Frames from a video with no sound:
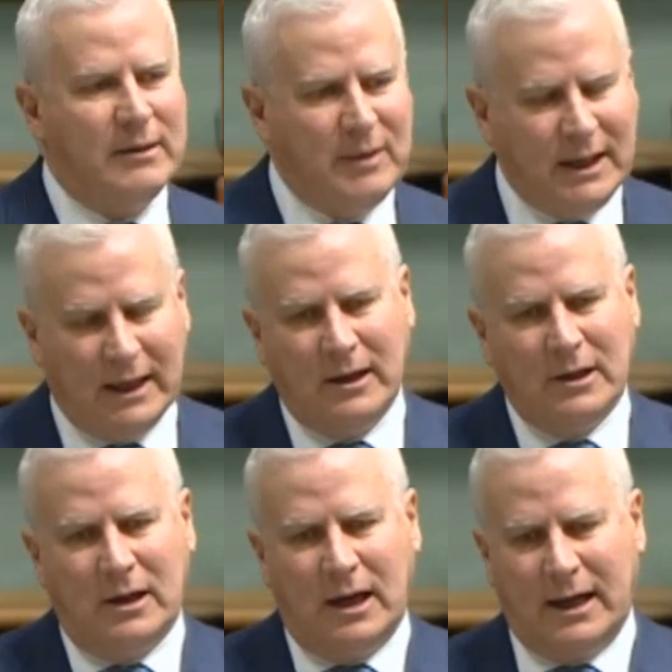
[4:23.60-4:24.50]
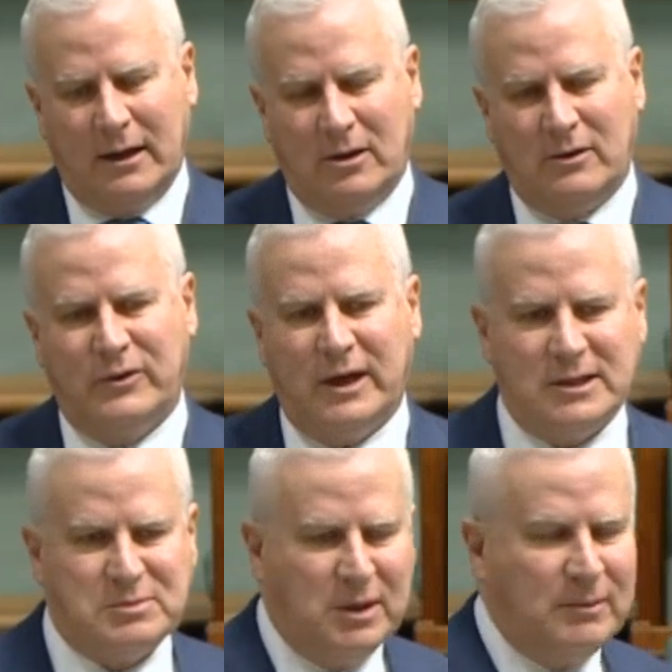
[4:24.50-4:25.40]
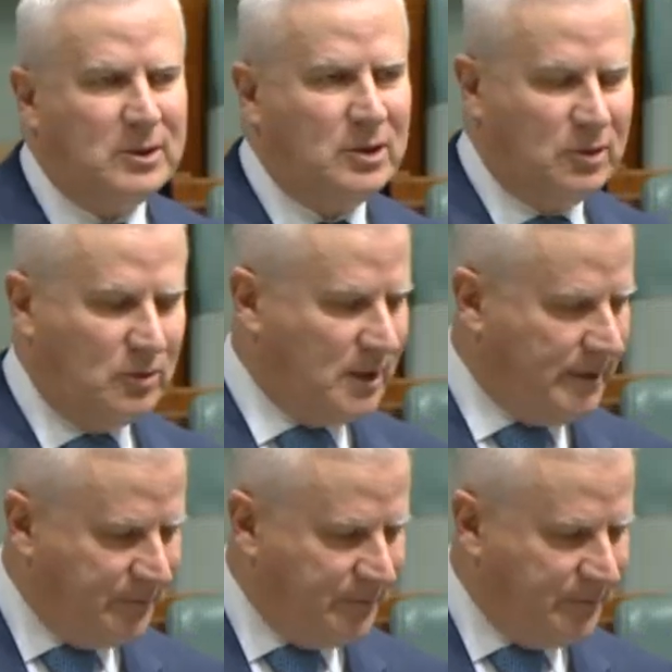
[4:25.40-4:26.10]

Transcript: many of those people who